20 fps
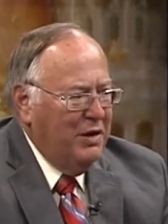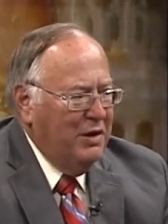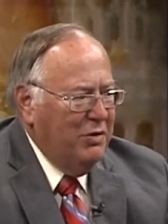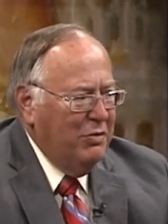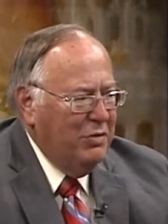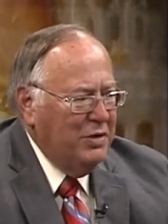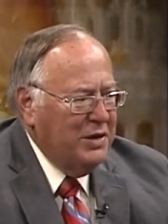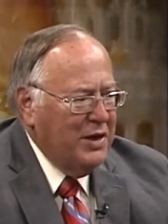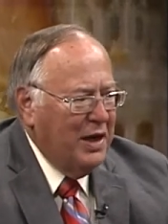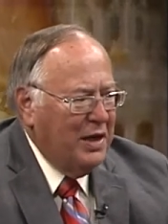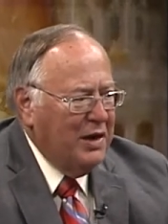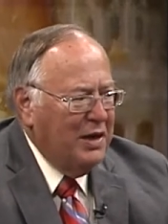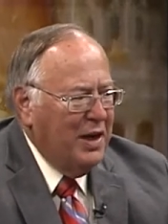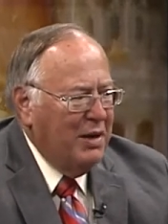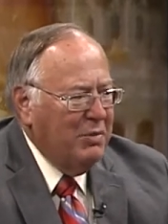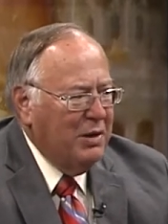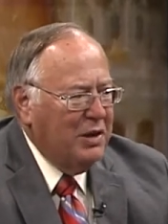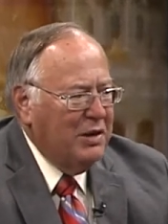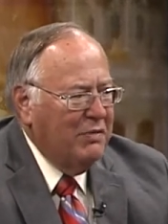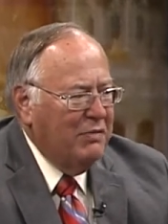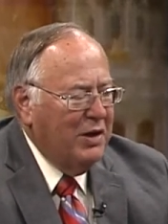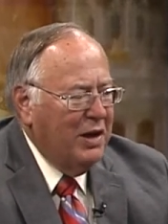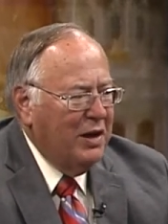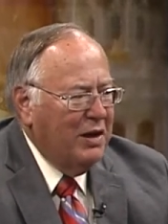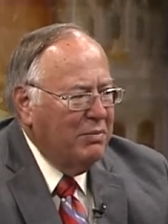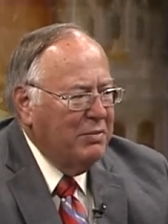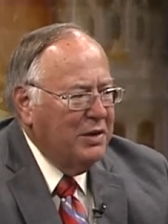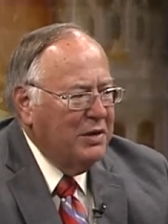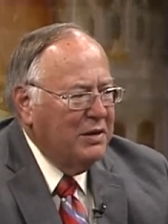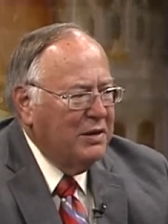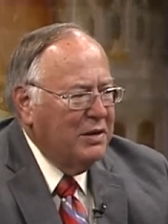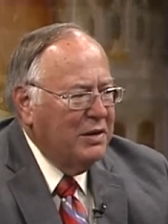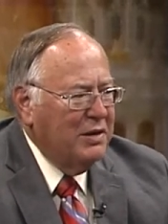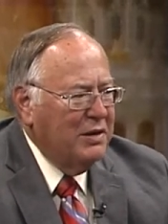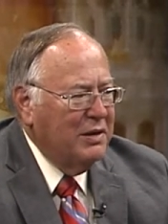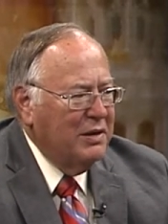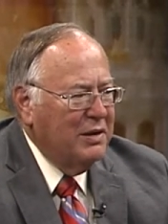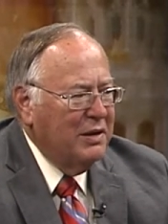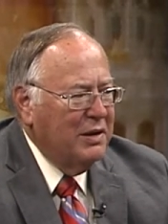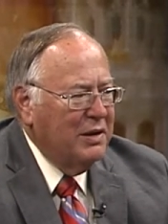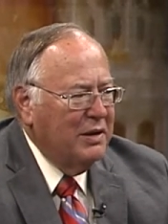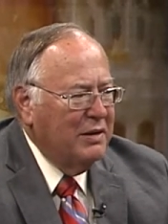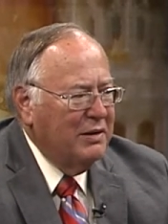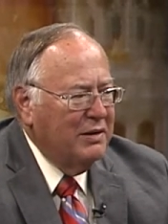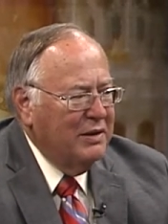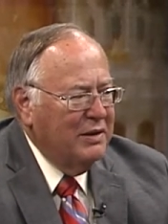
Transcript: was economic development, and uh,